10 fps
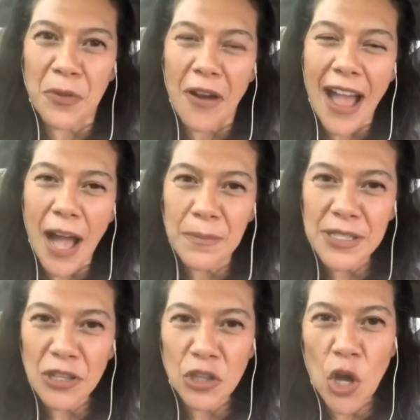
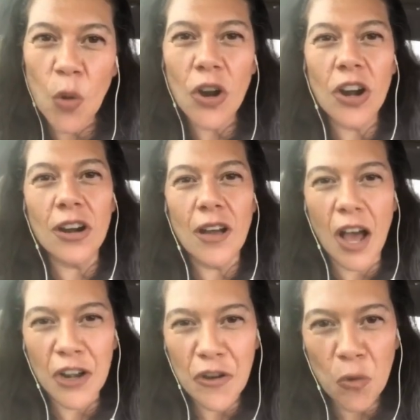perhaps
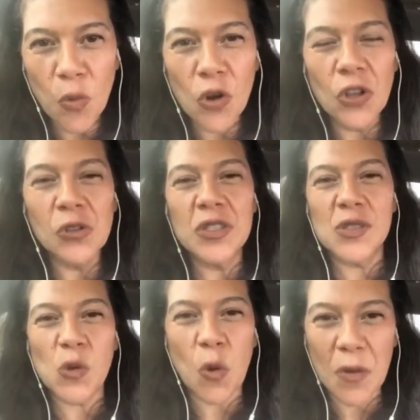lower
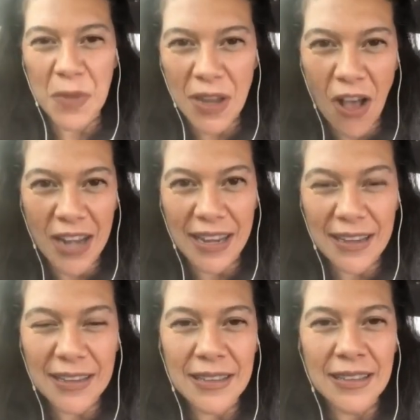underworld
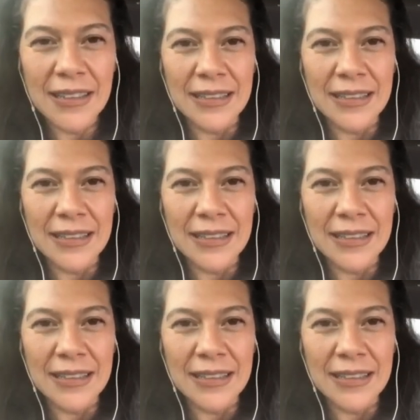scorpionic